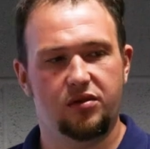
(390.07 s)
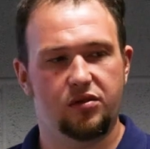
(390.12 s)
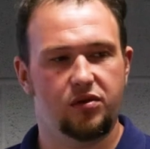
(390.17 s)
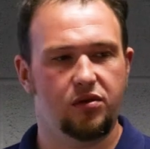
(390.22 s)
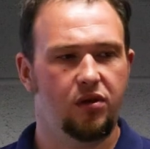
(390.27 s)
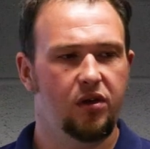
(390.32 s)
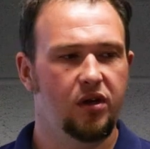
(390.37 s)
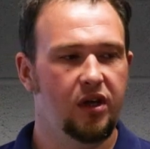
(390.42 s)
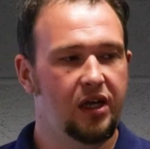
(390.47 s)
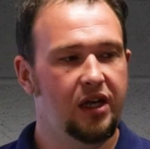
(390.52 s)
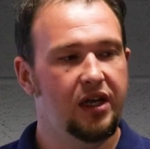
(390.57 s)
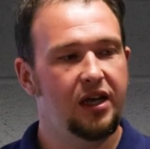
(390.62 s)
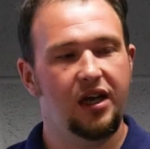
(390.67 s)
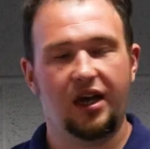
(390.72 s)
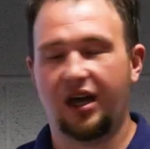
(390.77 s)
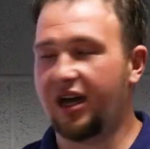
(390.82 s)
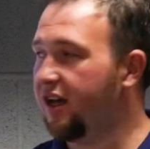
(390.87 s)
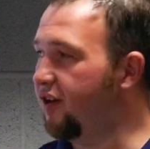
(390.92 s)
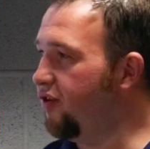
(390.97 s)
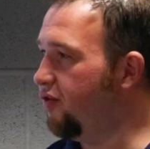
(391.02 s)
So
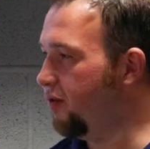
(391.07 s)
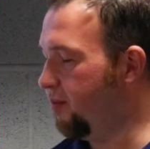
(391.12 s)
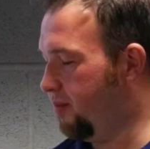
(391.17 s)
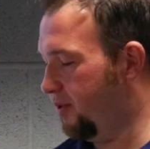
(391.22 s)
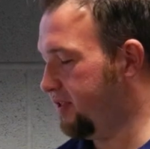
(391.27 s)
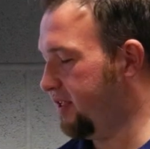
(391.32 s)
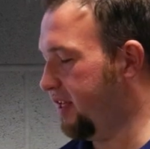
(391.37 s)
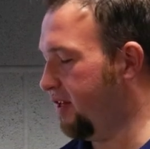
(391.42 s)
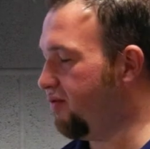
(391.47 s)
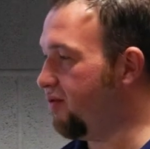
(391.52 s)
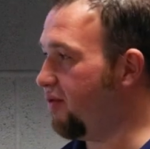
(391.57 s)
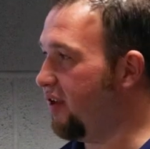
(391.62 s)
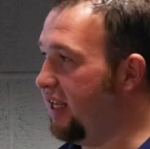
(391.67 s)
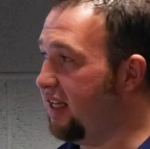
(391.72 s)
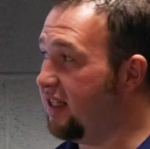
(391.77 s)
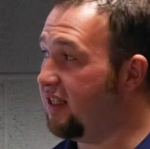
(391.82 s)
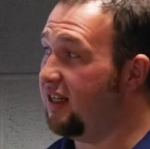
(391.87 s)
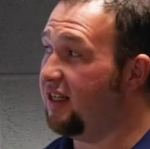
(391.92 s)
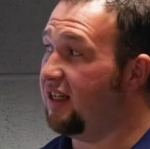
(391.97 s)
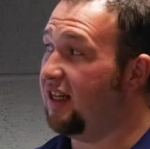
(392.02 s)
100%
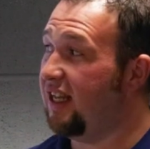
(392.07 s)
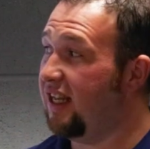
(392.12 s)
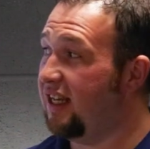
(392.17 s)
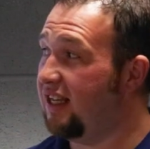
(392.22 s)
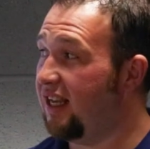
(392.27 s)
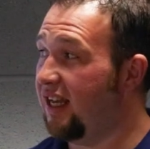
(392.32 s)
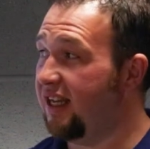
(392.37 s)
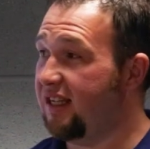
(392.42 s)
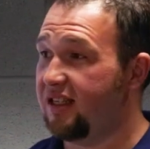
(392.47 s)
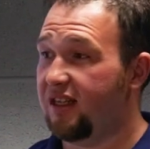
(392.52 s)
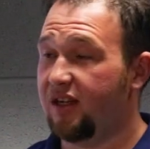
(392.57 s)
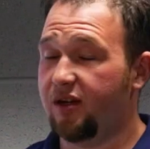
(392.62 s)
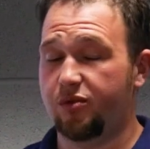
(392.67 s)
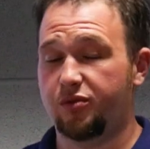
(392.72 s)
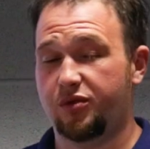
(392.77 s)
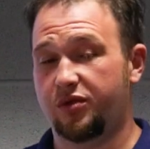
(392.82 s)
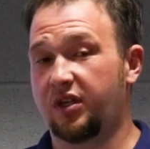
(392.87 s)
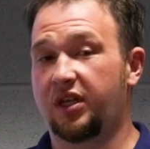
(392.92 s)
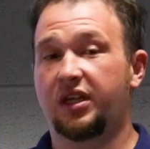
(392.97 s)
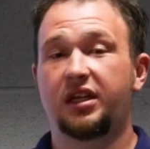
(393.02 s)
rating in
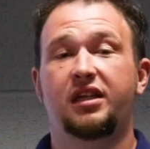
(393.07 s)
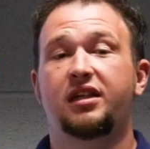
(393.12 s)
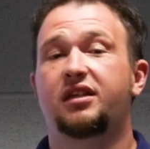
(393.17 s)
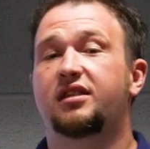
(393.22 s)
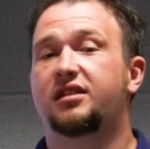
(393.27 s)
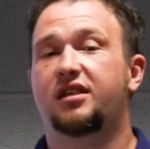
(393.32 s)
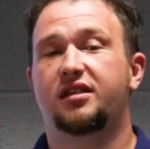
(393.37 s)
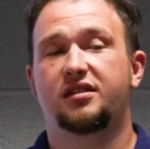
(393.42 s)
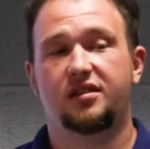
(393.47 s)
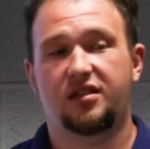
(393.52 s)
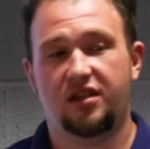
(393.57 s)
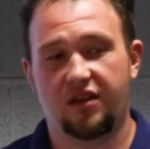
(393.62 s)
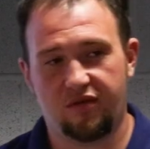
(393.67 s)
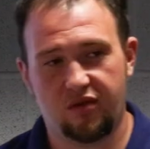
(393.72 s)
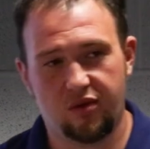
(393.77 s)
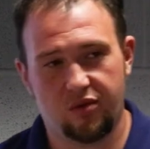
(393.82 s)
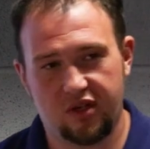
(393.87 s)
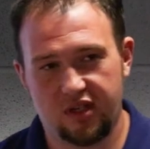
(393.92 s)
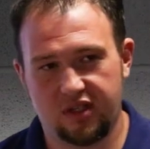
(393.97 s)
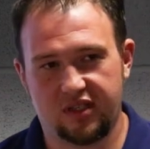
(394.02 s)
Lighthouse doesn't give
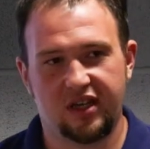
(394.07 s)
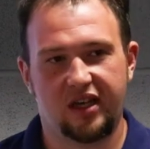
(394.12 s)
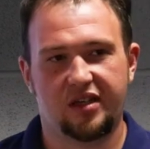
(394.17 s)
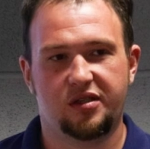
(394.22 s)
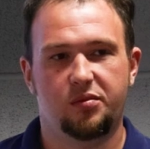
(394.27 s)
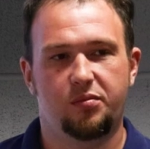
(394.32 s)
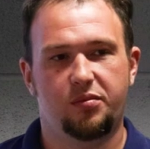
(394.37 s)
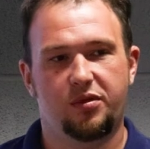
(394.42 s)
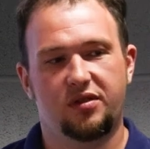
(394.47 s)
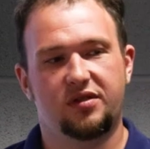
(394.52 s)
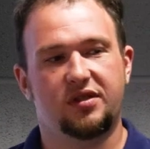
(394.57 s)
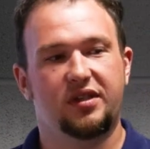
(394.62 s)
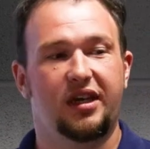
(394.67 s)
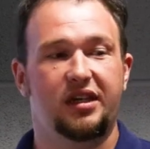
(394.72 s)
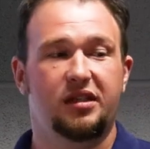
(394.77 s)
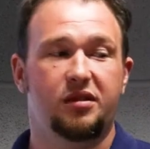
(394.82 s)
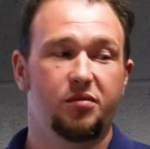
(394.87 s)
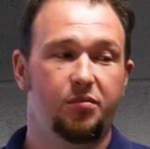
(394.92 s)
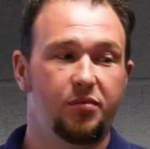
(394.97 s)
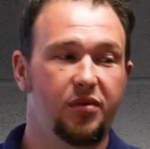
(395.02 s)
you an accessible
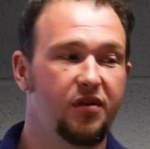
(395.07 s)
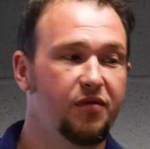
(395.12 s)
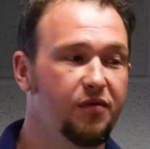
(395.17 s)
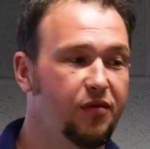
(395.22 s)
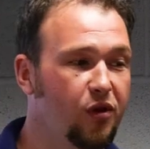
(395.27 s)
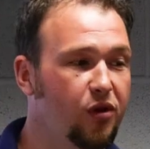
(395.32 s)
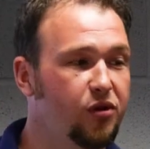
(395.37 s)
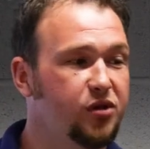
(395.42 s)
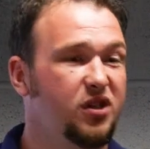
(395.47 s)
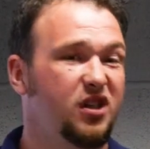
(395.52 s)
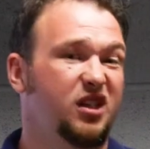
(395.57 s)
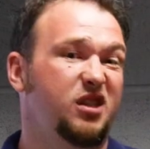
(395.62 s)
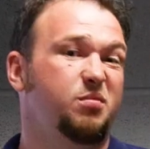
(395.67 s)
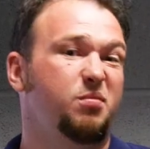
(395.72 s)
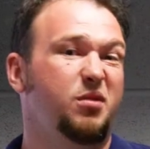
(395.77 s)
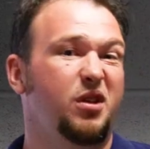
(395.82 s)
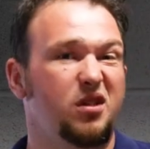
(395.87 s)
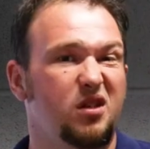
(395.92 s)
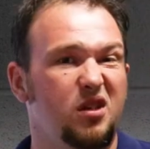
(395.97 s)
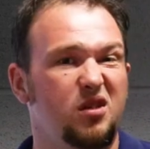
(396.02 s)
site, but unfortunately it's
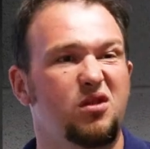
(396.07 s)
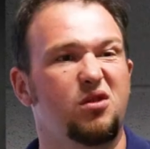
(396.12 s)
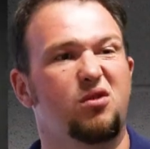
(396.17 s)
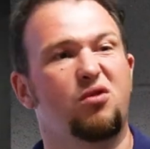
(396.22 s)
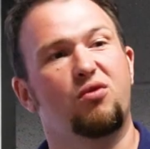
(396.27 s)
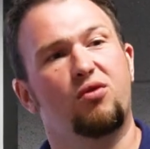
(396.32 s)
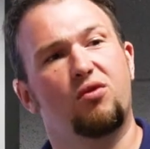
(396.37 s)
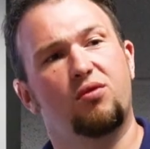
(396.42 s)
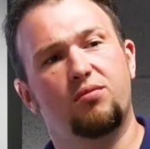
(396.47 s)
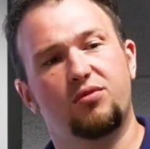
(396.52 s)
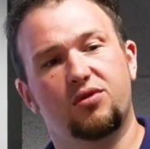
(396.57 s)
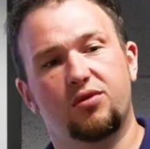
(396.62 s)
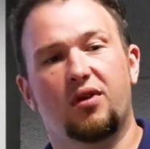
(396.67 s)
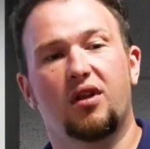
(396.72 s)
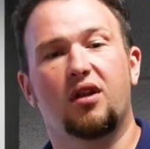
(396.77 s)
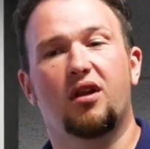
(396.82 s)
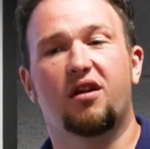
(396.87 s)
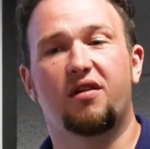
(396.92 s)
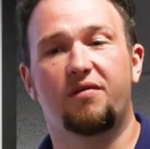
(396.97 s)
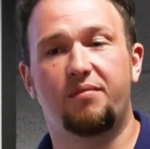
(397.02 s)
built into Chrome, so a
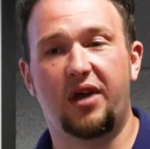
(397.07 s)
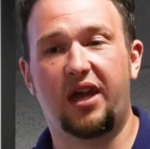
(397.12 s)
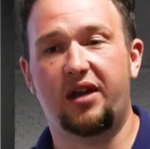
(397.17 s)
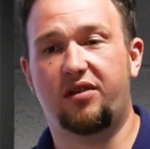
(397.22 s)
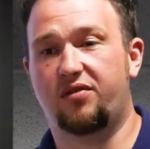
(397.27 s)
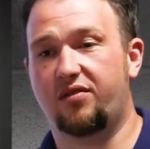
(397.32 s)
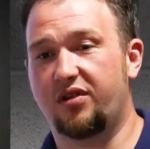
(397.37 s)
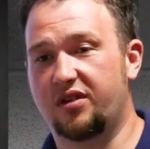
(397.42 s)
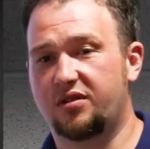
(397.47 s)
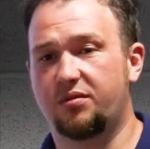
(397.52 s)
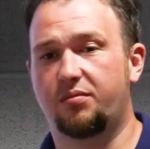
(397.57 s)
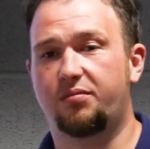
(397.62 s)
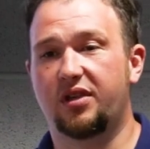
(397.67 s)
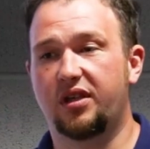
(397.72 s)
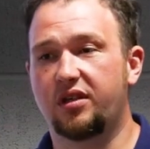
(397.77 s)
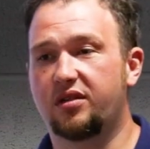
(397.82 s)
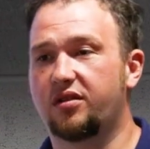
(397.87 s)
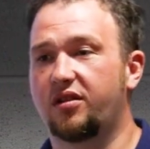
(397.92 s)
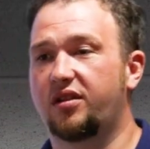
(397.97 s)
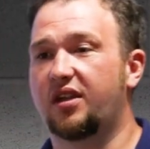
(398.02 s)
lot of metrics are
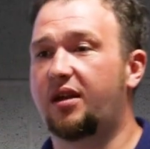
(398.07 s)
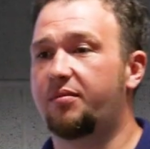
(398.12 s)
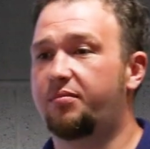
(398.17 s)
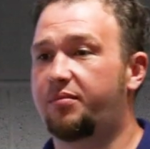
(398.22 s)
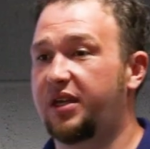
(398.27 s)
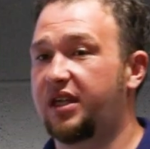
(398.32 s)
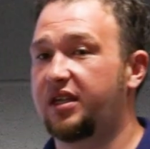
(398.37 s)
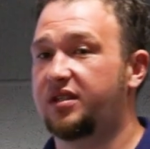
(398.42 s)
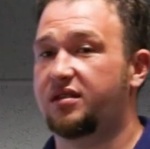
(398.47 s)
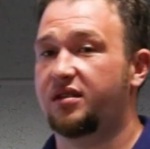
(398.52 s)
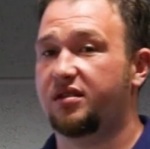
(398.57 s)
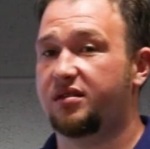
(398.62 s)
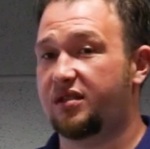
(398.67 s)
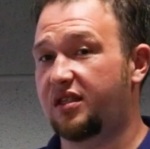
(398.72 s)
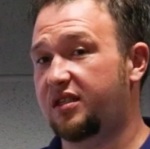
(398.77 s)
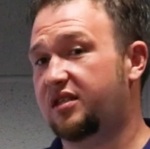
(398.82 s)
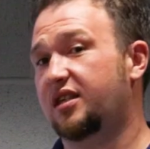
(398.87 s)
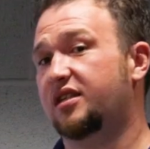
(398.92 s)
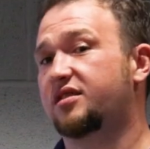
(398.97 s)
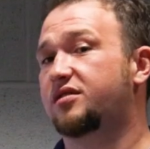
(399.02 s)
built on that basis.
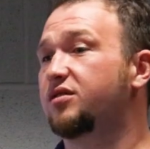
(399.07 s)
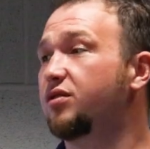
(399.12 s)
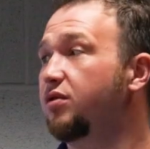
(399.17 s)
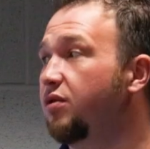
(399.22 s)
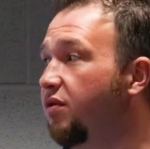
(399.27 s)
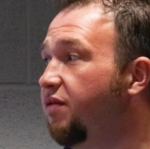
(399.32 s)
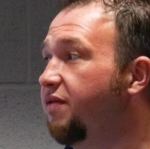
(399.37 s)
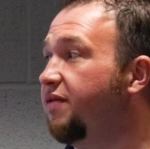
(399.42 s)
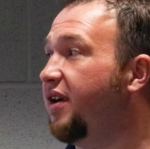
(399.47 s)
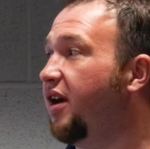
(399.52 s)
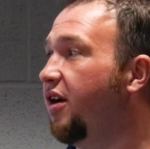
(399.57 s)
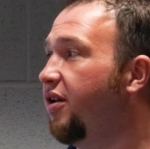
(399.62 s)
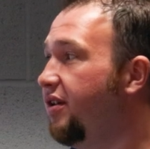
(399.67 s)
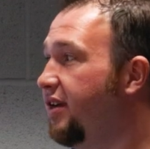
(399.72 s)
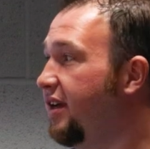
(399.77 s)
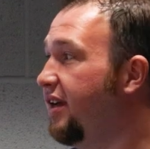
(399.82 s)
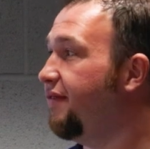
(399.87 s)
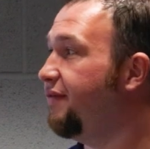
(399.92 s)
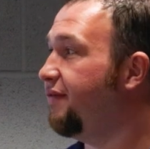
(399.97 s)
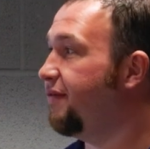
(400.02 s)
It doesn't go far
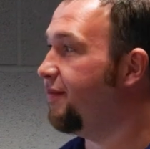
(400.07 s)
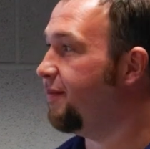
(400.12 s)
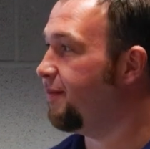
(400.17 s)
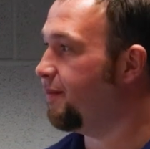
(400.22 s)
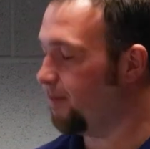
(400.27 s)
enough.